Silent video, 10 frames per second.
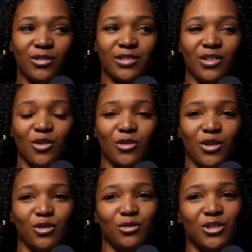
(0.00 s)
so
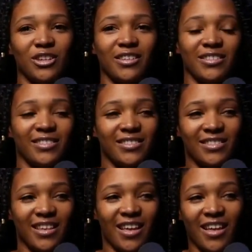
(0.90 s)
you just
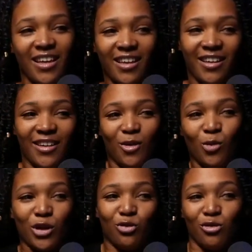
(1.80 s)

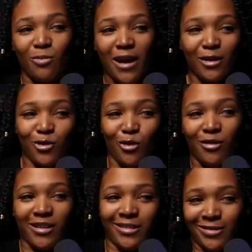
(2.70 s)
went through the back door
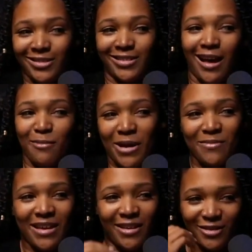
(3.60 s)
and just got my
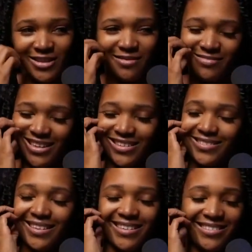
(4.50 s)
man or something. Like, nah,